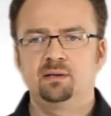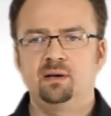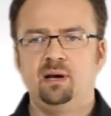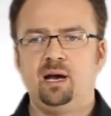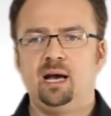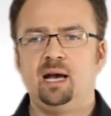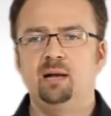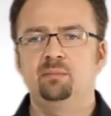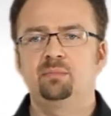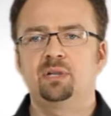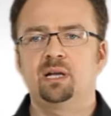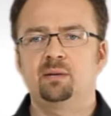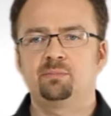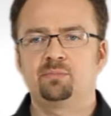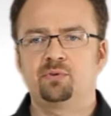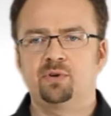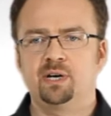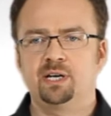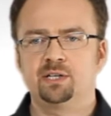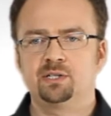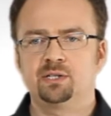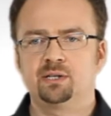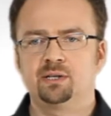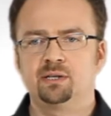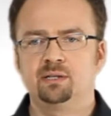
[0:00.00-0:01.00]
high blood
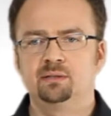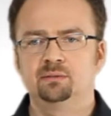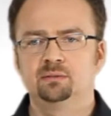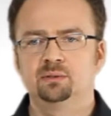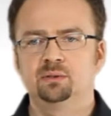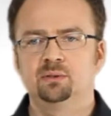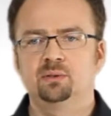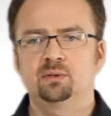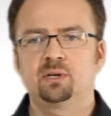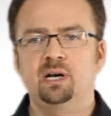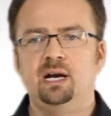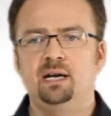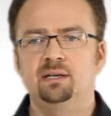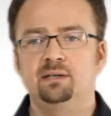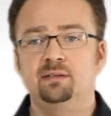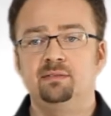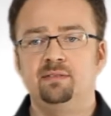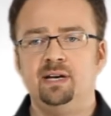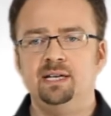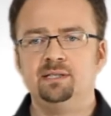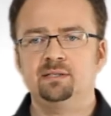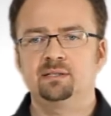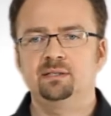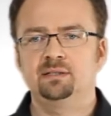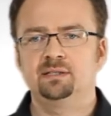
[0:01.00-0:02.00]
pressure, or
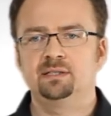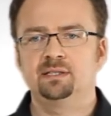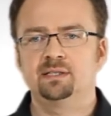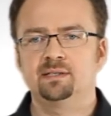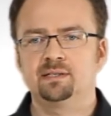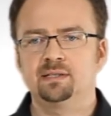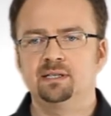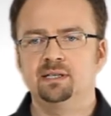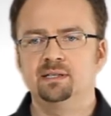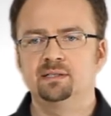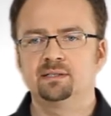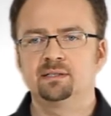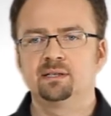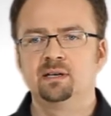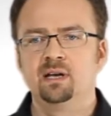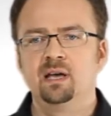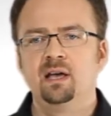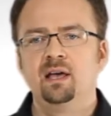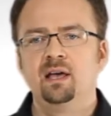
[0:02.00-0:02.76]
cardiovascular disease